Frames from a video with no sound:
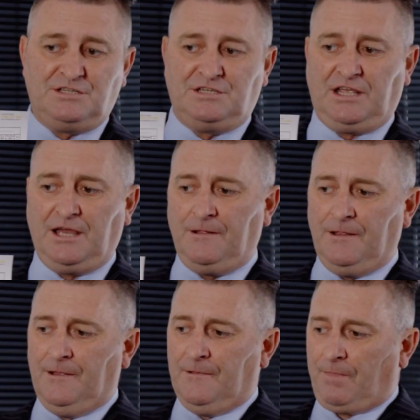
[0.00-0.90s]
sticker,
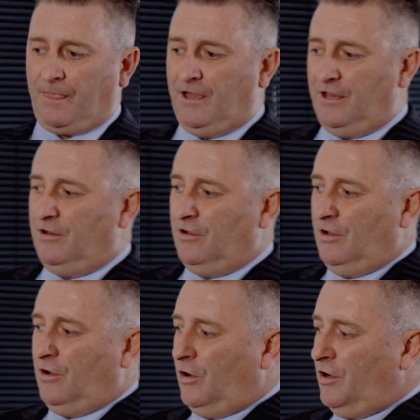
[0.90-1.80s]
and
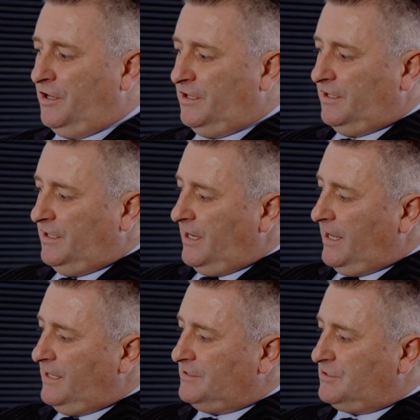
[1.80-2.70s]
on it, it
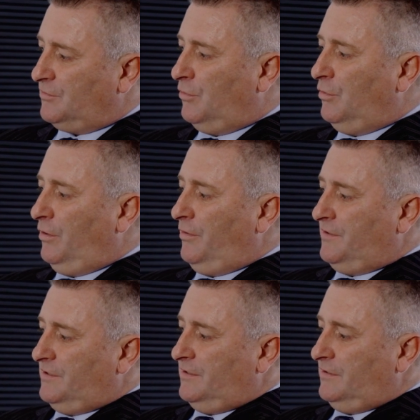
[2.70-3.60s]
has all of
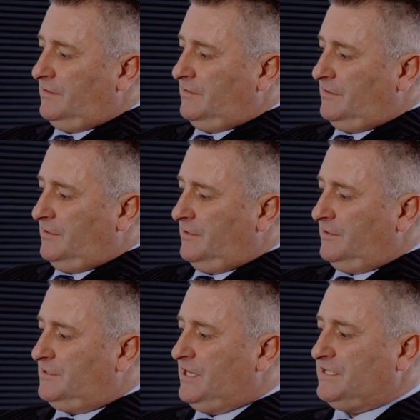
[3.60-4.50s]

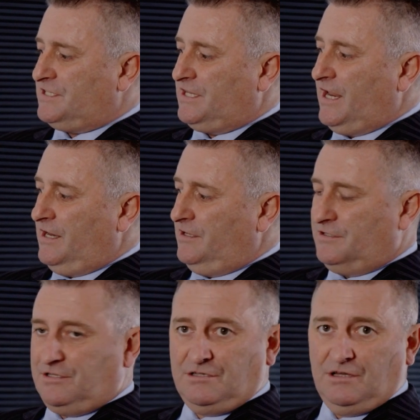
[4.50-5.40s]
the test
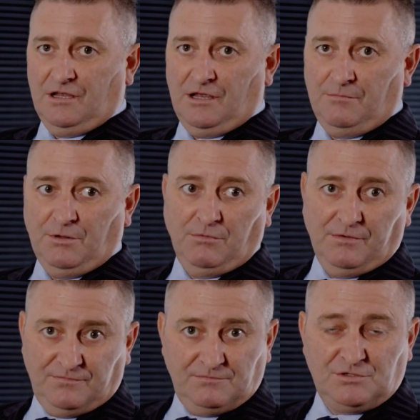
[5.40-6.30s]
standards that
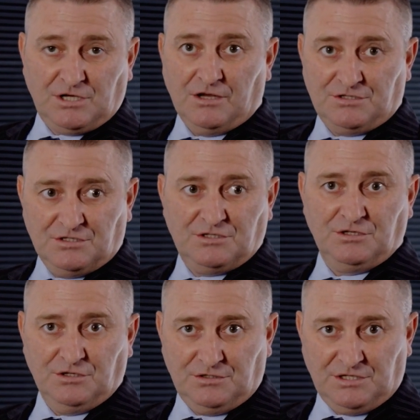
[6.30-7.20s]
we've chosen
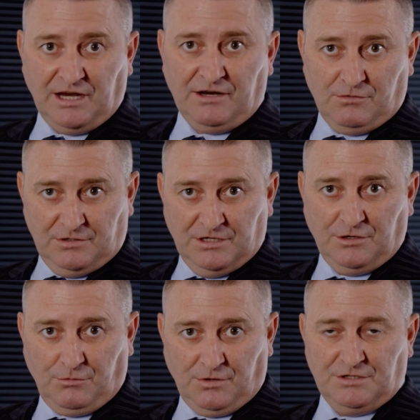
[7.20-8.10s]
to do today or
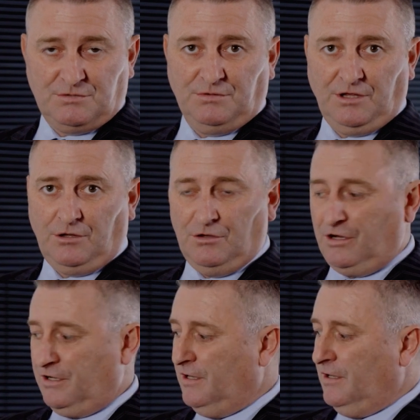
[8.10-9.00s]
in agreement with the
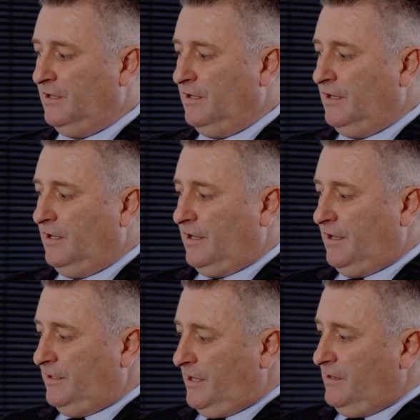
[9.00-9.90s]
client.
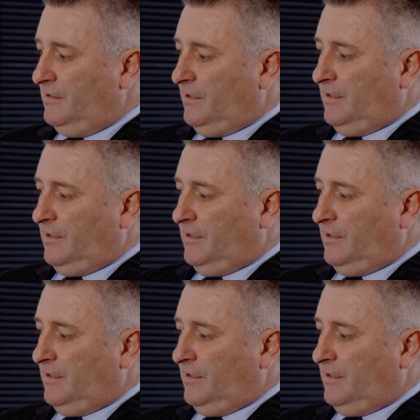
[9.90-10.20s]
And then